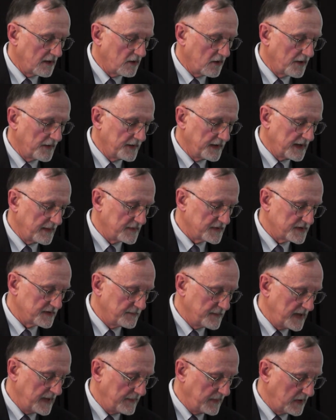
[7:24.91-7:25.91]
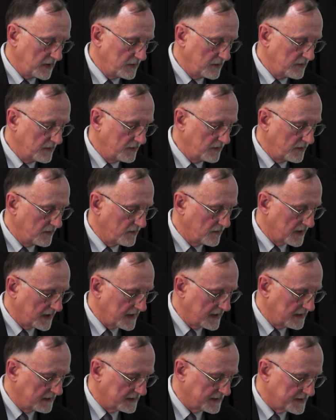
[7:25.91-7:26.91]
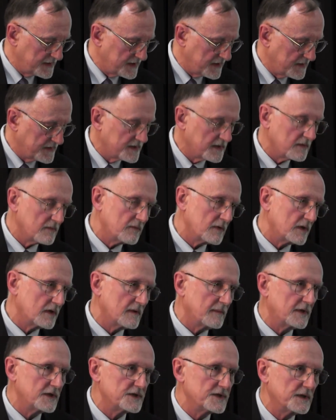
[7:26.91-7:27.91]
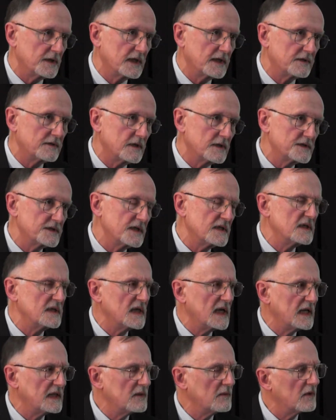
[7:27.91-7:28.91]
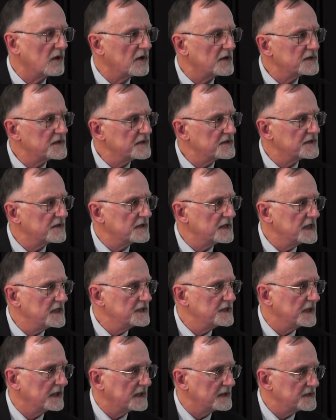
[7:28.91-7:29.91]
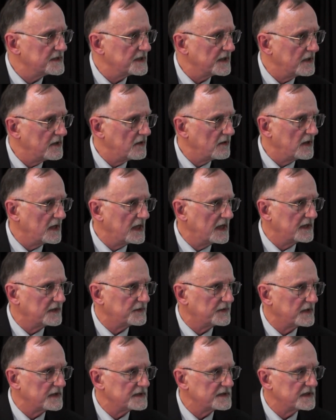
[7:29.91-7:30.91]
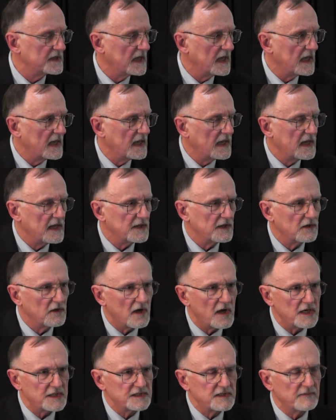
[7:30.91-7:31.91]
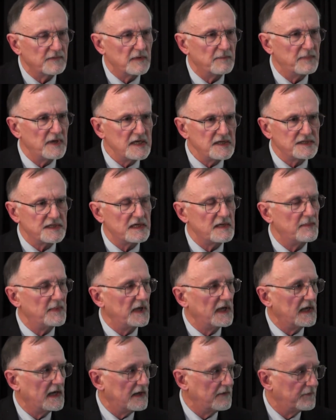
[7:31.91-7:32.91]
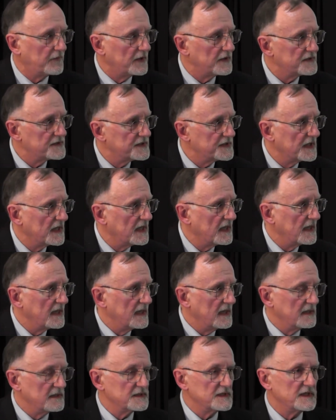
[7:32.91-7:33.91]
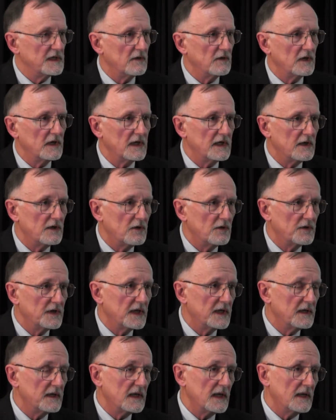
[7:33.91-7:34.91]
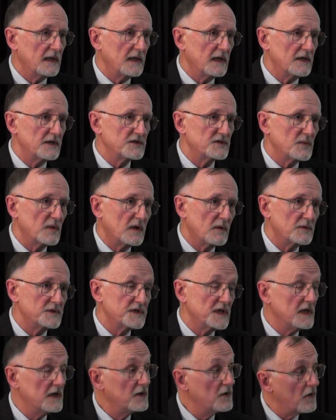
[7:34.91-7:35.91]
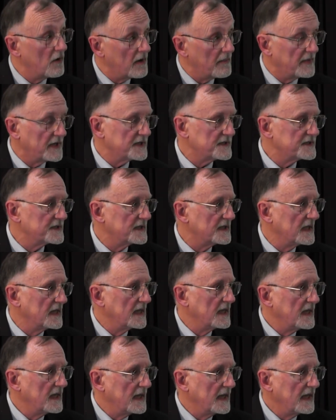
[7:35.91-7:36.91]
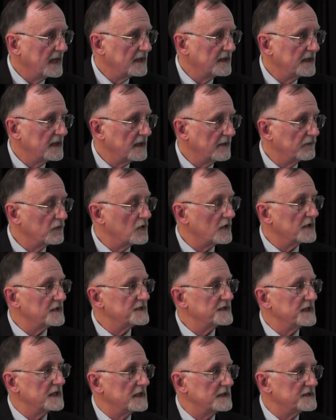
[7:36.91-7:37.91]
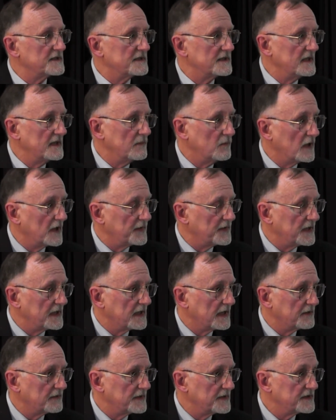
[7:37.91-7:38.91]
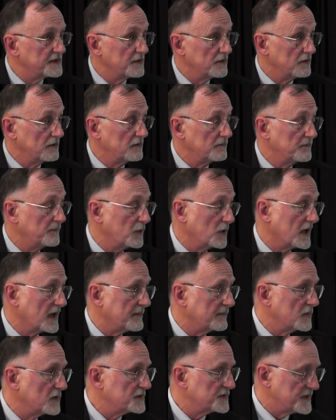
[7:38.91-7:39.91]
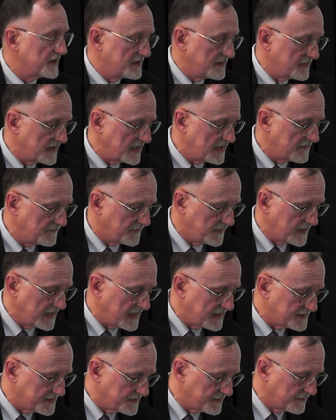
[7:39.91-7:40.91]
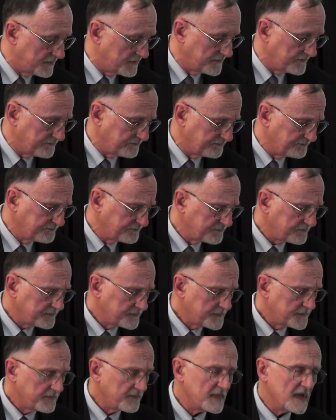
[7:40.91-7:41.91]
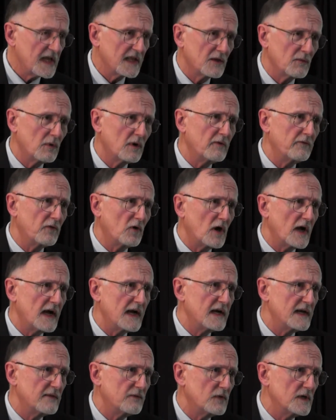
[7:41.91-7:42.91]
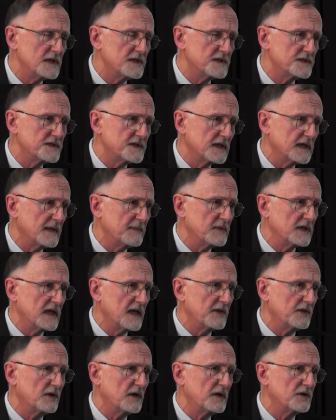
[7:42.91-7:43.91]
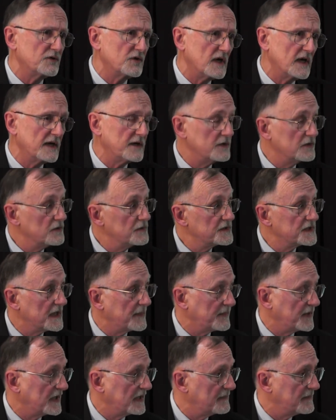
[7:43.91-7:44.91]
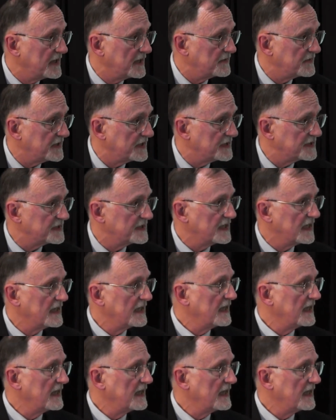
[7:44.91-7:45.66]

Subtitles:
all the numbers of people who were killed and so on. So there were commercial interests, and there were also strategic and security interests. The cost of the peacekeeping efforts in Sierra Leone and elsewhere was enormous. And of course, it's the wealthy countries who put up most of the money for that. So there were a variety of reasons to come together and try and do something about this.